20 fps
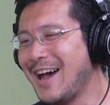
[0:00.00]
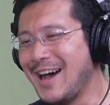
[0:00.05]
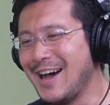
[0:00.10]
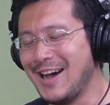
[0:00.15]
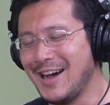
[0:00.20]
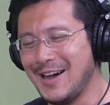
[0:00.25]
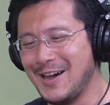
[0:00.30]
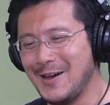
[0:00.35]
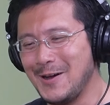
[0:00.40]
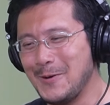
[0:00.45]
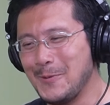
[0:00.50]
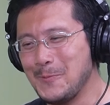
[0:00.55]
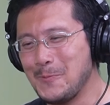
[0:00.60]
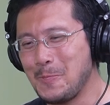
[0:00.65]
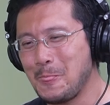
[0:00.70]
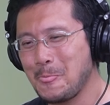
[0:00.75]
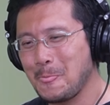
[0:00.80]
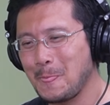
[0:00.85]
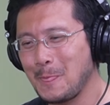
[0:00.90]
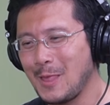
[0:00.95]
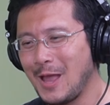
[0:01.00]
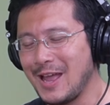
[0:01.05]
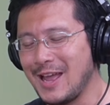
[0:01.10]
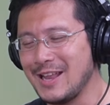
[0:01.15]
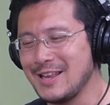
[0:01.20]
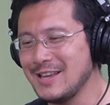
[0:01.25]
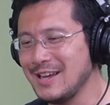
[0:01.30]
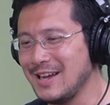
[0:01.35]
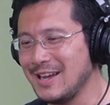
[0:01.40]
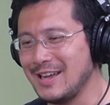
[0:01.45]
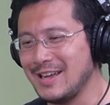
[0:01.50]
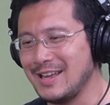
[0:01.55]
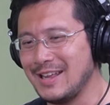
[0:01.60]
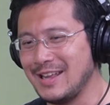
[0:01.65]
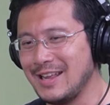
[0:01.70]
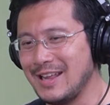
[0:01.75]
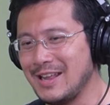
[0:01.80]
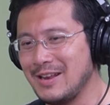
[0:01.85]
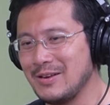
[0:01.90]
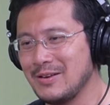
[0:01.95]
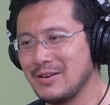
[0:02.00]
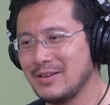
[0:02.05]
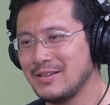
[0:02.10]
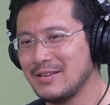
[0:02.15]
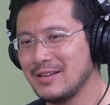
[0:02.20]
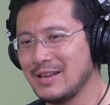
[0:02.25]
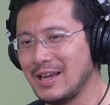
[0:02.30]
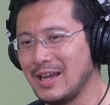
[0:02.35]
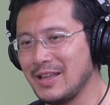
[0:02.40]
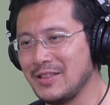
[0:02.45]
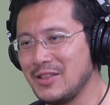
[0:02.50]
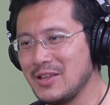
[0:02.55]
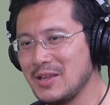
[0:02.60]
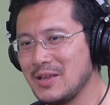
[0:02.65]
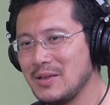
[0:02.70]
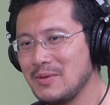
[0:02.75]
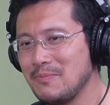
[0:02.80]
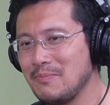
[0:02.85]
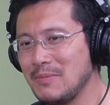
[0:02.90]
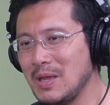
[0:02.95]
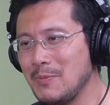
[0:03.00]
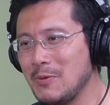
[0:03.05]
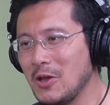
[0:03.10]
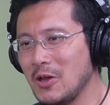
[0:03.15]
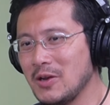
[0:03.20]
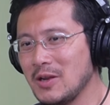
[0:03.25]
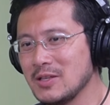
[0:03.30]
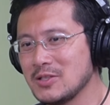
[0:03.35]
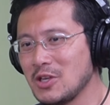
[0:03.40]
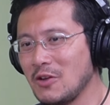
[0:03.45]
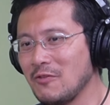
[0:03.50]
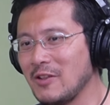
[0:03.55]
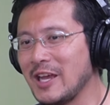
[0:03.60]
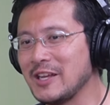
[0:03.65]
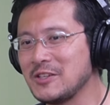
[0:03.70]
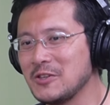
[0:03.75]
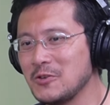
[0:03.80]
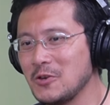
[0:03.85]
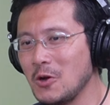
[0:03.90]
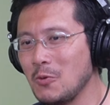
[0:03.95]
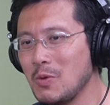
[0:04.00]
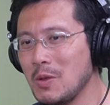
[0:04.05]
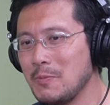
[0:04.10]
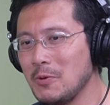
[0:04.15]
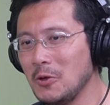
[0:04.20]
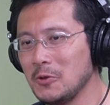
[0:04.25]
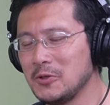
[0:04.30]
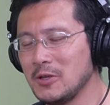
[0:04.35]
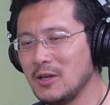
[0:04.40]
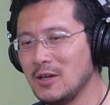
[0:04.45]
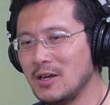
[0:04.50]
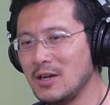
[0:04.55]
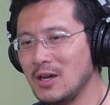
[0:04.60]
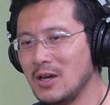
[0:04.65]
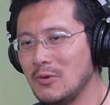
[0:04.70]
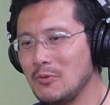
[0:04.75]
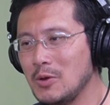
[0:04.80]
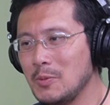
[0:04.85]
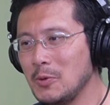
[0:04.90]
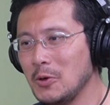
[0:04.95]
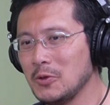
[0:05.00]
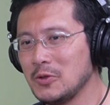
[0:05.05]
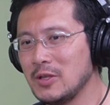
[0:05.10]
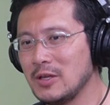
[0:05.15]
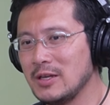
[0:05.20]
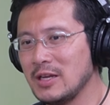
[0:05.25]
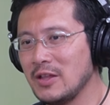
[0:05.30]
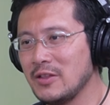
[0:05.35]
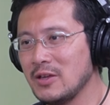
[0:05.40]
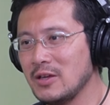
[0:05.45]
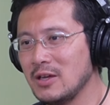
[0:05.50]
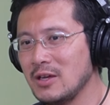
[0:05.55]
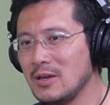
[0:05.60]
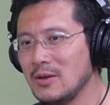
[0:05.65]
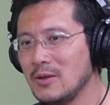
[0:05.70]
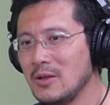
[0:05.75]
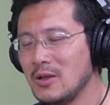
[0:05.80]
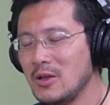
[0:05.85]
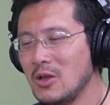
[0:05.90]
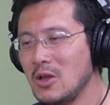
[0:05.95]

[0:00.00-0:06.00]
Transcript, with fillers: Um, and yeah, and I think maybe on a sort of lighter note, we built a uh, we built another